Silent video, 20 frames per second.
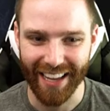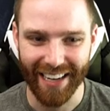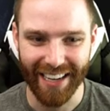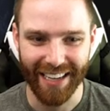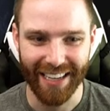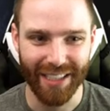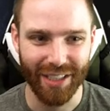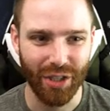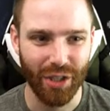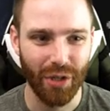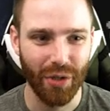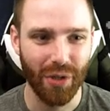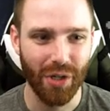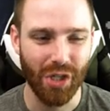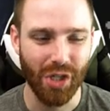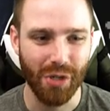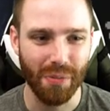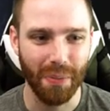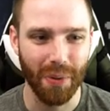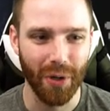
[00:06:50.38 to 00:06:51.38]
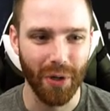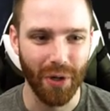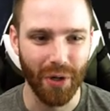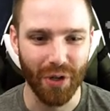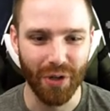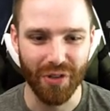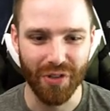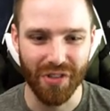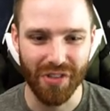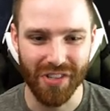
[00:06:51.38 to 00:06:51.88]
and a two
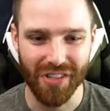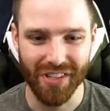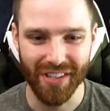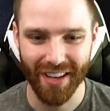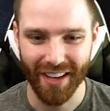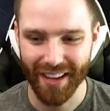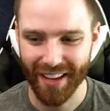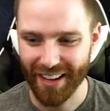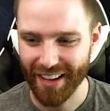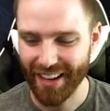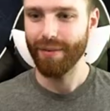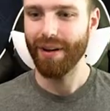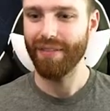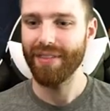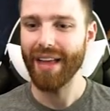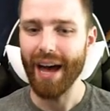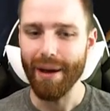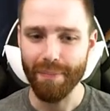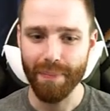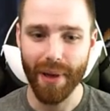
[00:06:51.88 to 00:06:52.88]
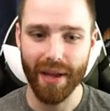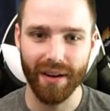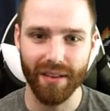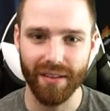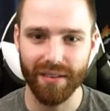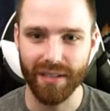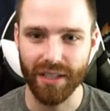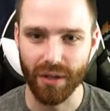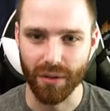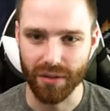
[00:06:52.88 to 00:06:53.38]
spoods. I've not been to
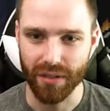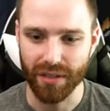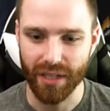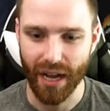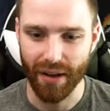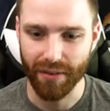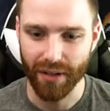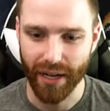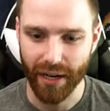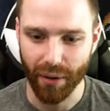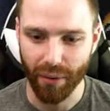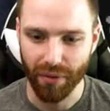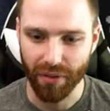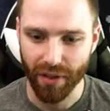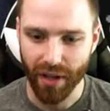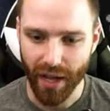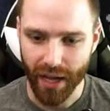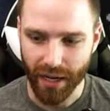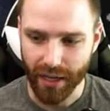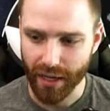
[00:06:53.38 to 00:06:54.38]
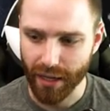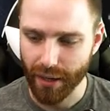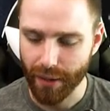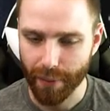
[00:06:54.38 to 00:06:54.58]
the deal with the devil, I don't think.